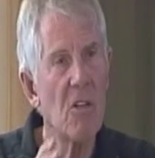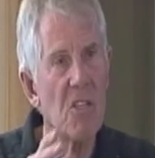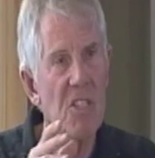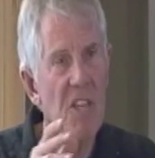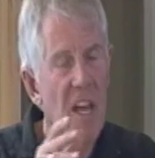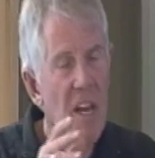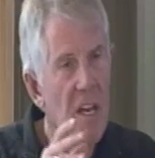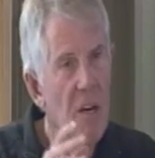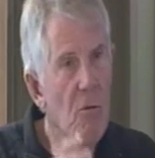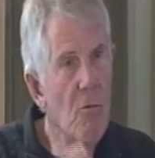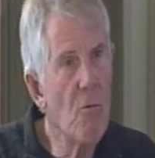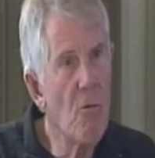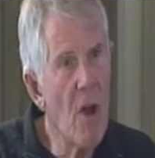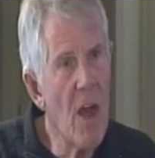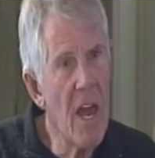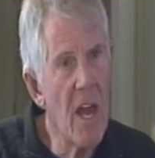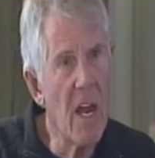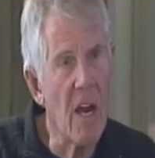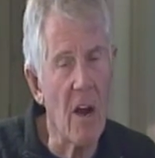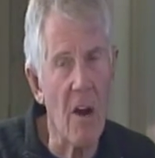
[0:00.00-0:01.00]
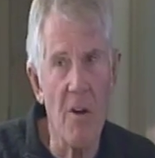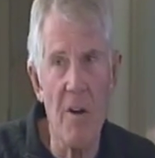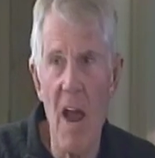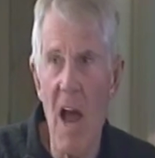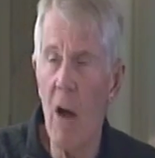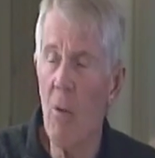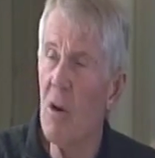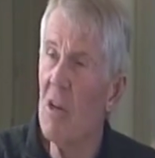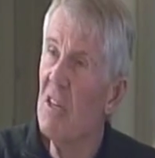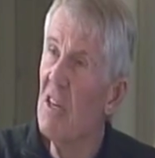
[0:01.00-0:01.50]
it's getting rare.
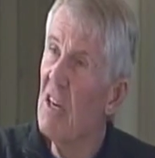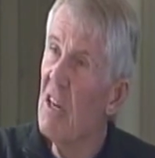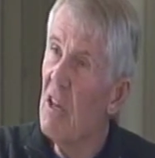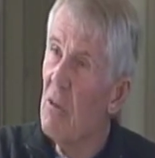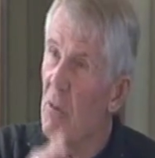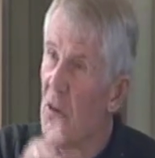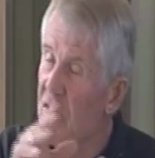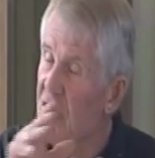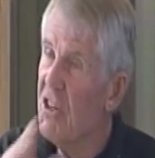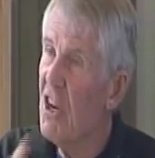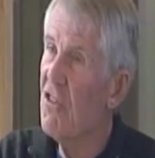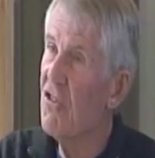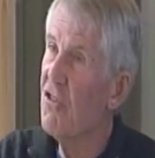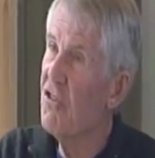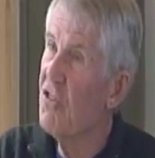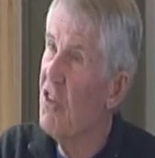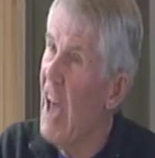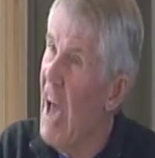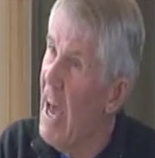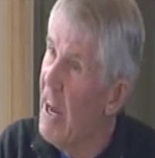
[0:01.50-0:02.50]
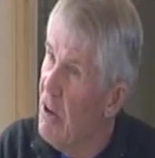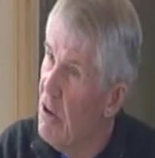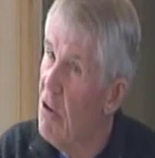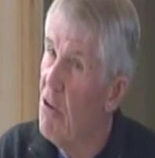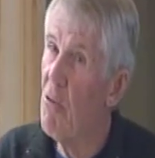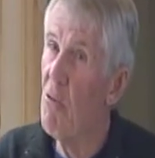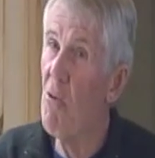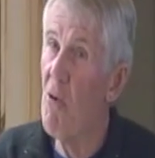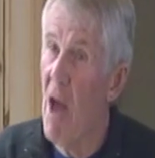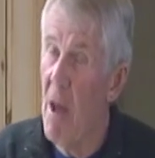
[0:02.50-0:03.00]
Now we're dealing with just scattered
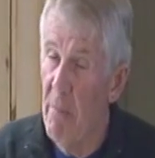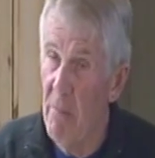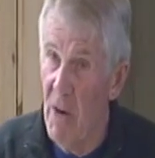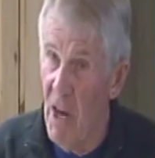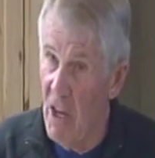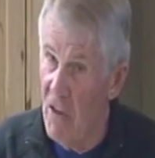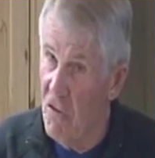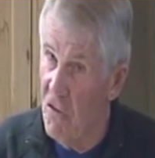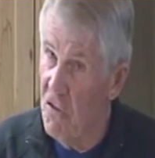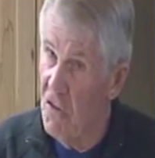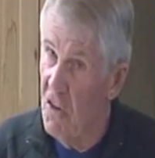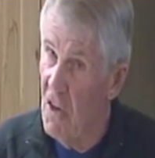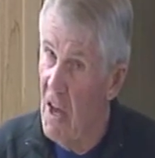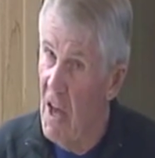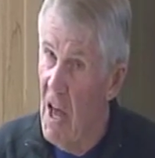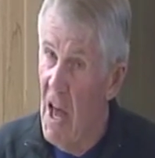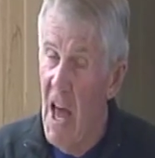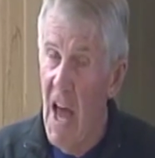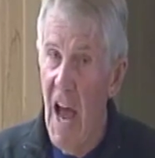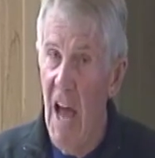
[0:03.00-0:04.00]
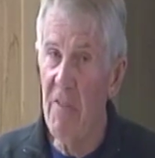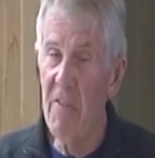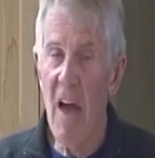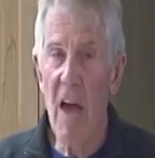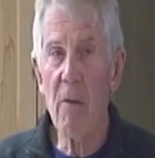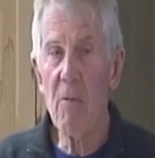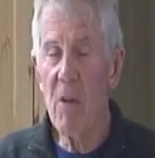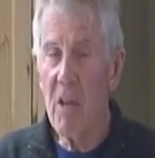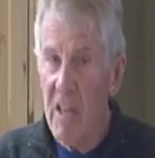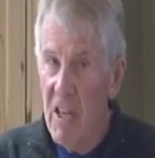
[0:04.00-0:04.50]
remnants. And
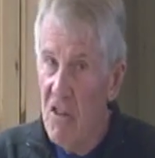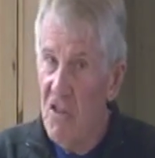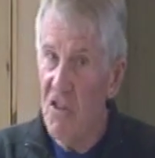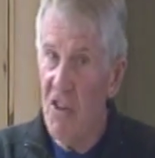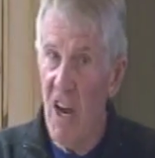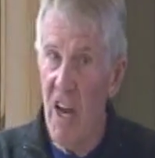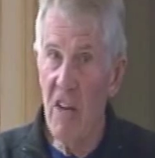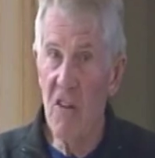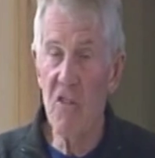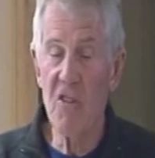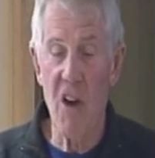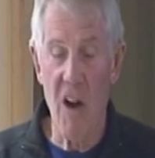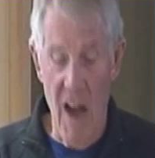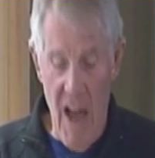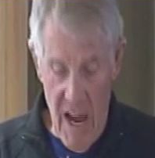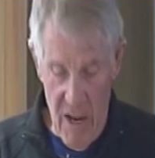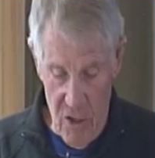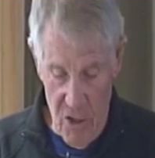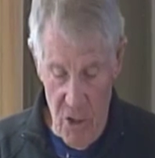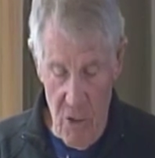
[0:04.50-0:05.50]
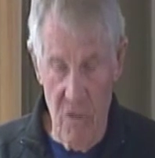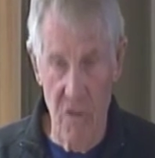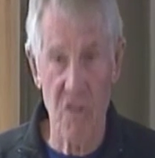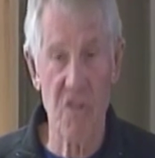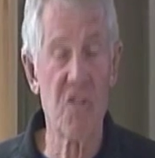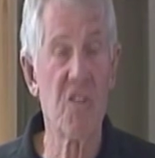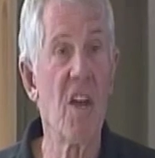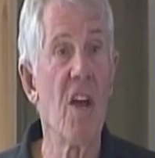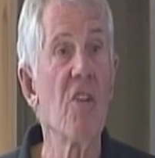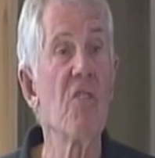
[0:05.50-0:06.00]
that really changed our attitude, the
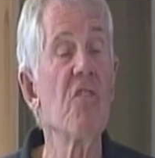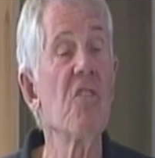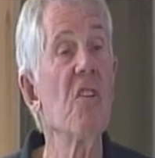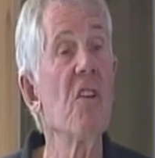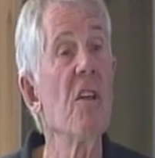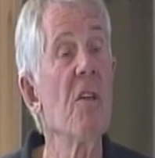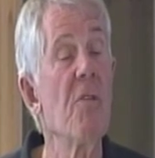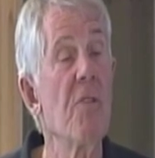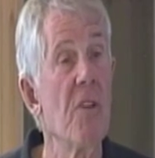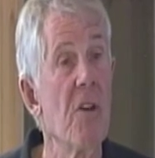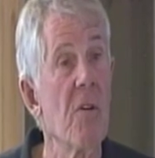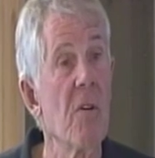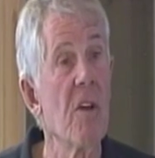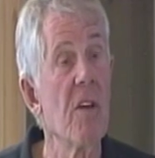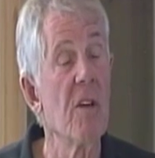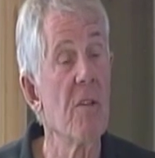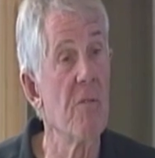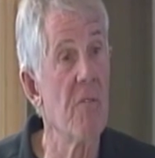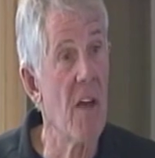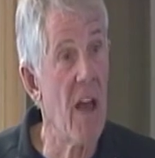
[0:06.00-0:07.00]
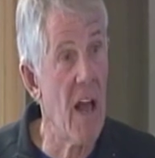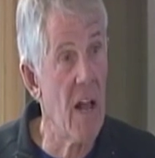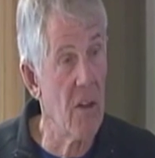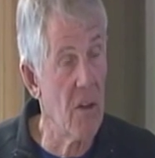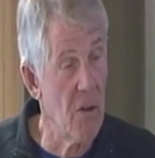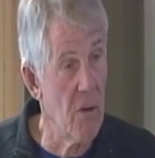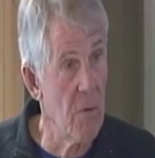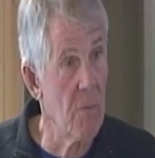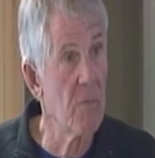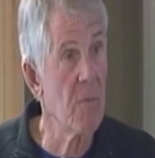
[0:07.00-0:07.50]
scarcity theory of
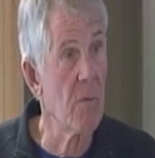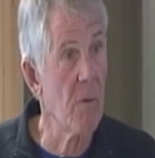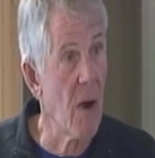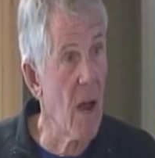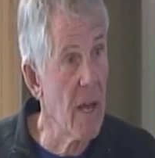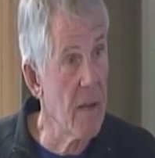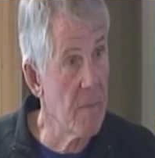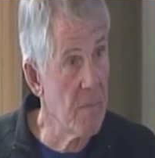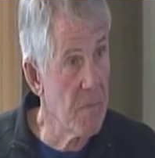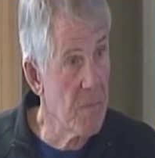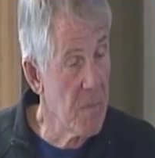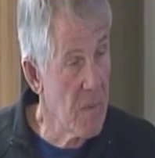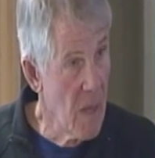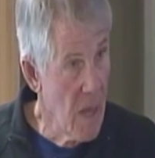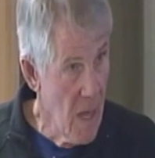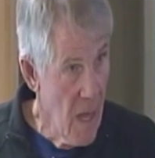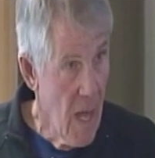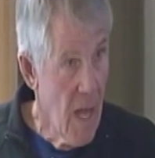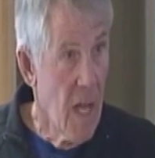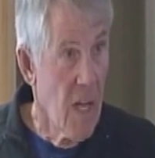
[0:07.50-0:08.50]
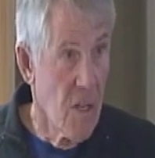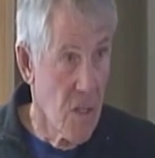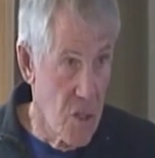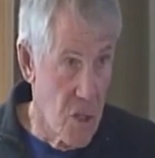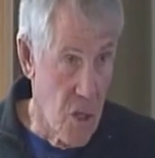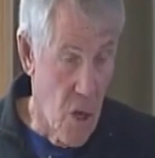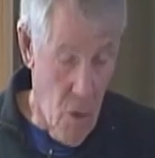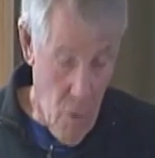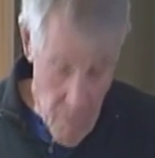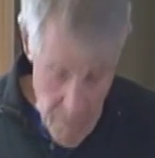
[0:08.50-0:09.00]
value, right?
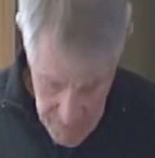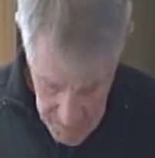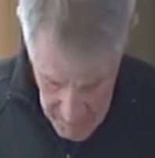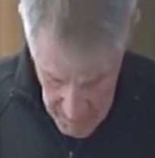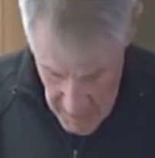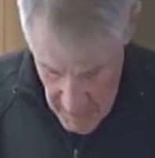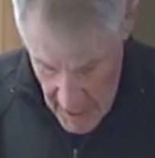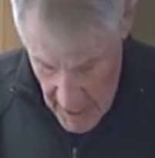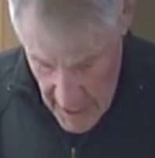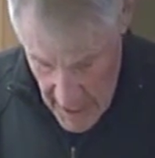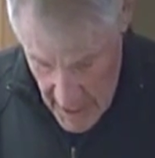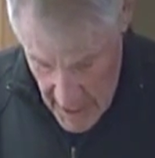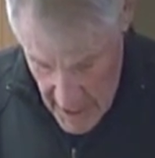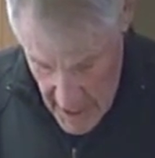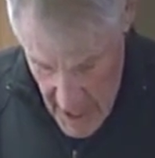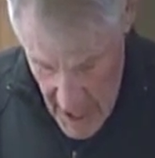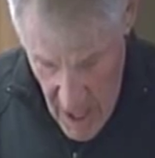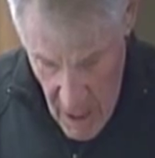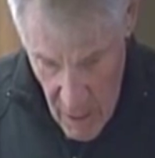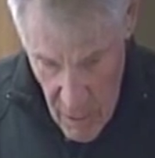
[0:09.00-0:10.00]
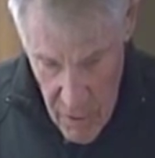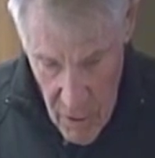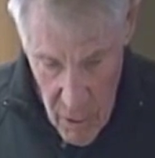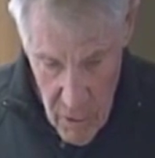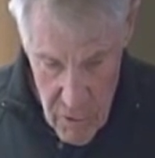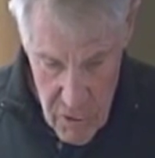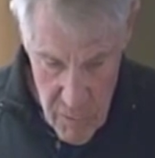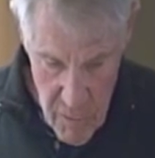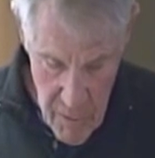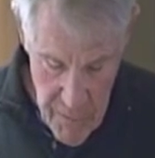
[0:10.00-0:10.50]
So uh,
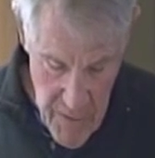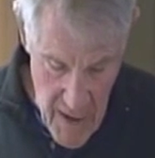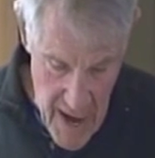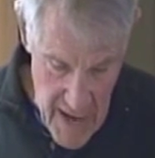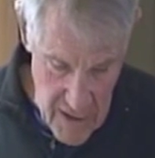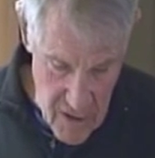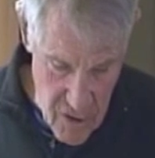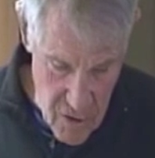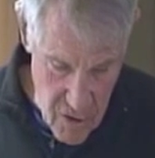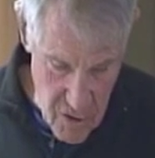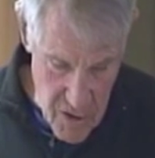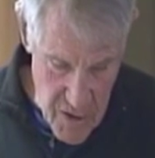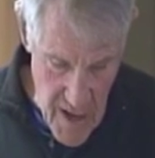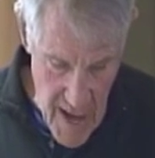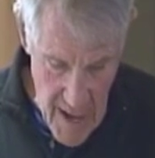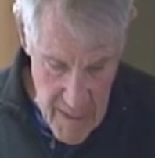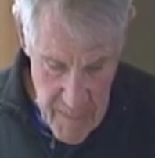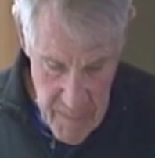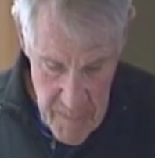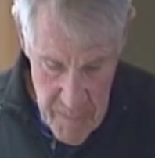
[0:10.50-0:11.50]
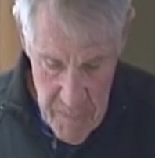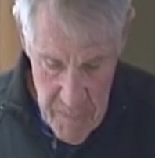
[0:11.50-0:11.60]
those were factors that